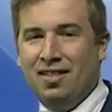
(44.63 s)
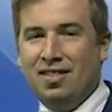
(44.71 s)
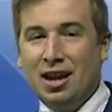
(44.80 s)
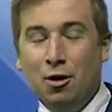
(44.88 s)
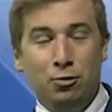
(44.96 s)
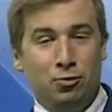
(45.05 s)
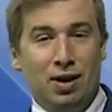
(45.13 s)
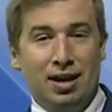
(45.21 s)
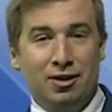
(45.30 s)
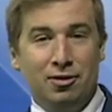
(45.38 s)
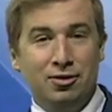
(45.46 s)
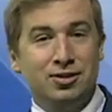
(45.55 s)
The old
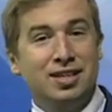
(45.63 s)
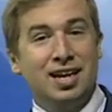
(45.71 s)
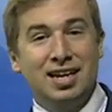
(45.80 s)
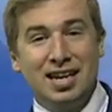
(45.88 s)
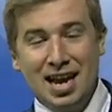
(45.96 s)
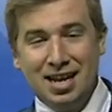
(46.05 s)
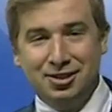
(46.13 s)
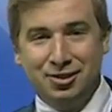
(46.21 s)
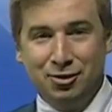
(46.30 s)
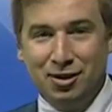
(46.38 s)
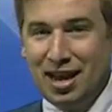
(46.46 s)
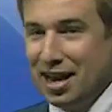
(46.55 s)
record set
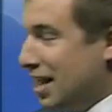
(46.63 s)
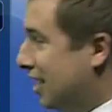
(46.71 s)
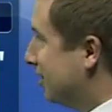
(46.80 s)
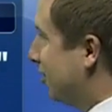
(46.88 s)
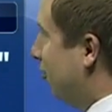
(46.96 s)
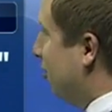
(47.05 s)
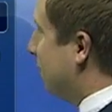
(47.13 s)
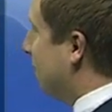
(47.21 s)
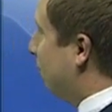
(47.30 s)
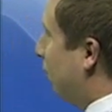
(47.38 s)
yesterday has already been